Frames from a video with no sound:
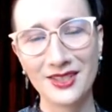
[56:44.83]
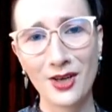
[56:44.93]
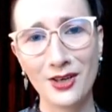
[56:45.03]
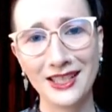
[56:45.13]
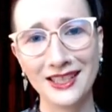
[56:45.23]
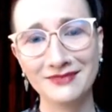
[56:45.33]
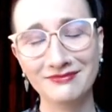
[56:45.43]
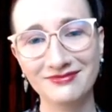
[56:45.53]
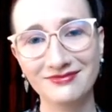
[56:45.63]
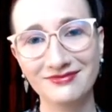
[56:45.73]
Sorry. it's okay.
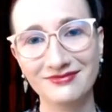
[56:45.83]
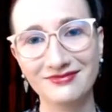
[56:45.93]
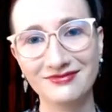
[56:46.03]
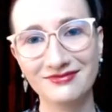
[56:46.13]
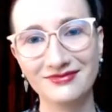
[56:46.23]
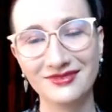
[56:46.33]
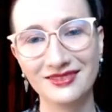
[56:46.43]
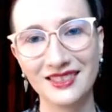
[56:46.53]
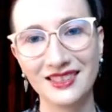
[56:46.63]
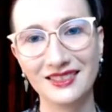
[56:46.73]
Go fly
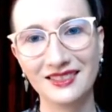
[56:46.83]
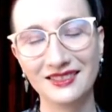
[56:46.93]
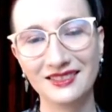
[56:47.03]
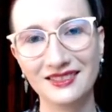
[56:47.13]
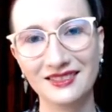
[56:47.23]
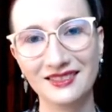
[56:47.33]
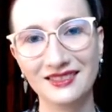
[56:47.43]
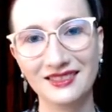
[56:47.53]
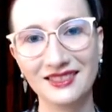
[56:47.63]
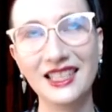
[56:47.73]
south.
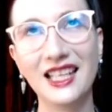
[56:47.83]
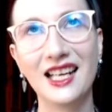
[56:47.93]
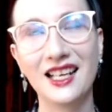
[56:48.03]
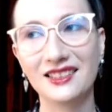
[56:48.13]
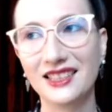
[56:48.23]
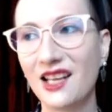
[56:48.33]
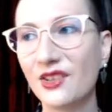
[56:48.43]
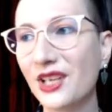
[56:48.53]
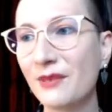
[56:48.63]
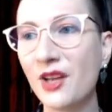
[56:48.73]
Yeah, yeah.
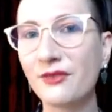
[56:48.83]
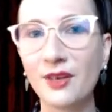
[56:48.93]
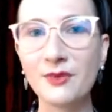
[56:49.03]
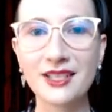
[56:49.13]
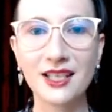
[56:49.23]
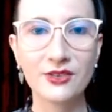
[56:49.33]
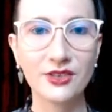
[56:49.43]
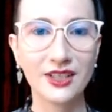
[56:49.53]
Look, I'm not from this country.